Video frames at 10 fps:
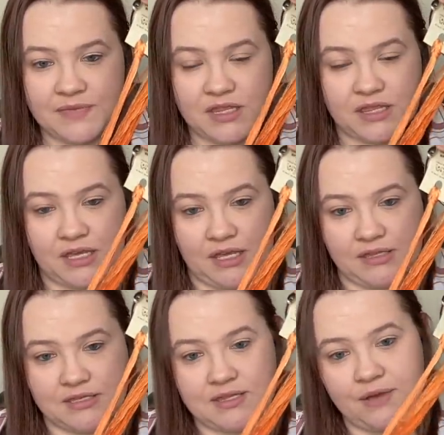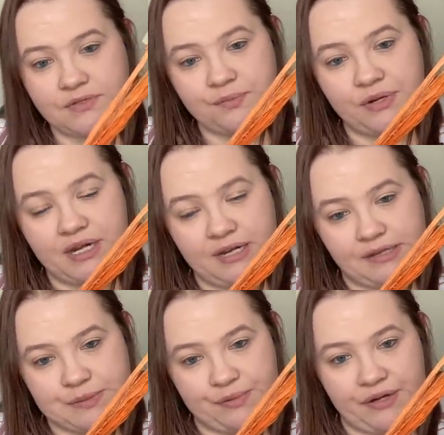thinking that that was a pretty
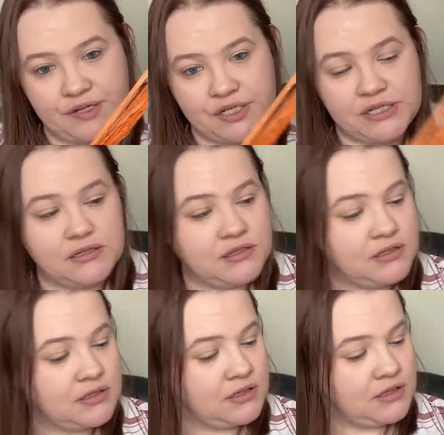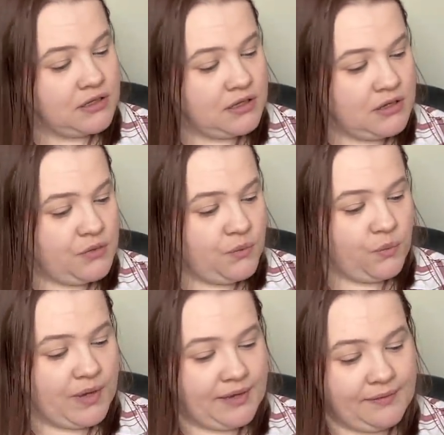nice progression.
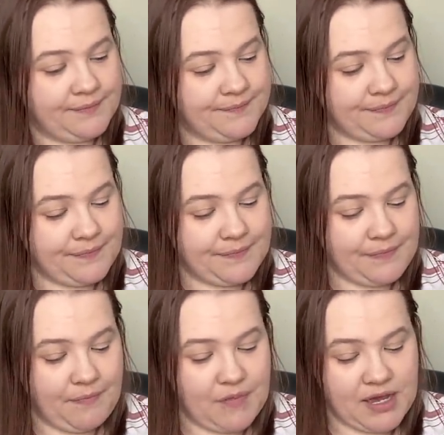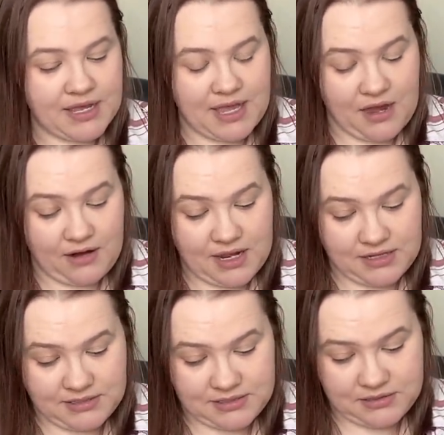Well, my
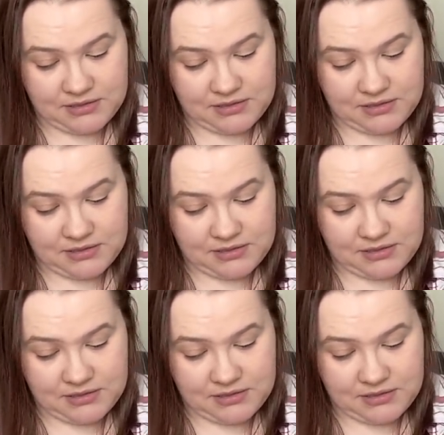carrot